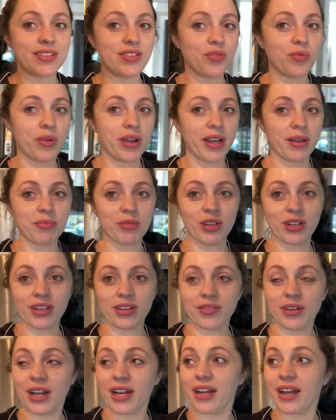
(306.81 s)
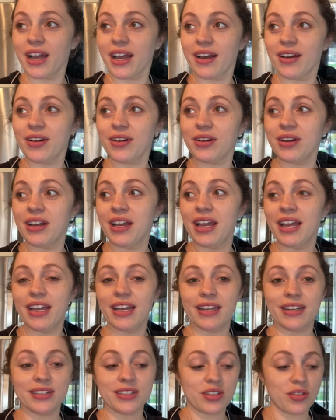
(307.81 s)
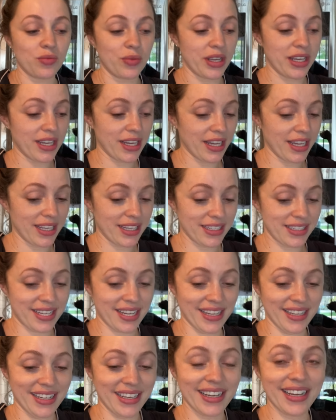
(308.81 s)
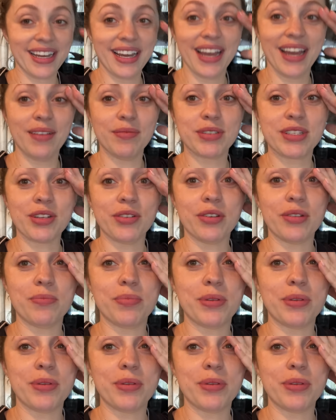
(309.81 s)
the way I'm looking right now. It is the weekend, still in